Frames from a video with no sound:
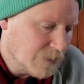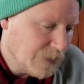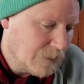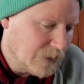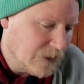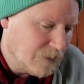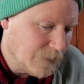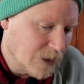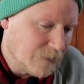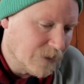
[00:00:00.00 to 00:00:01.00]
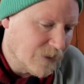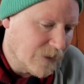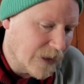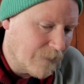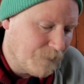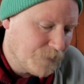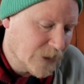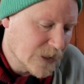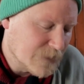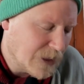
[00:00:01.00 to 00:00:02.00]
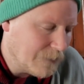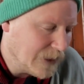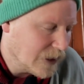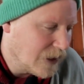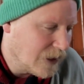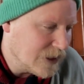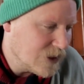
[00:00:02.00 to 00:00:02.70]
that people need to be open to that, because public art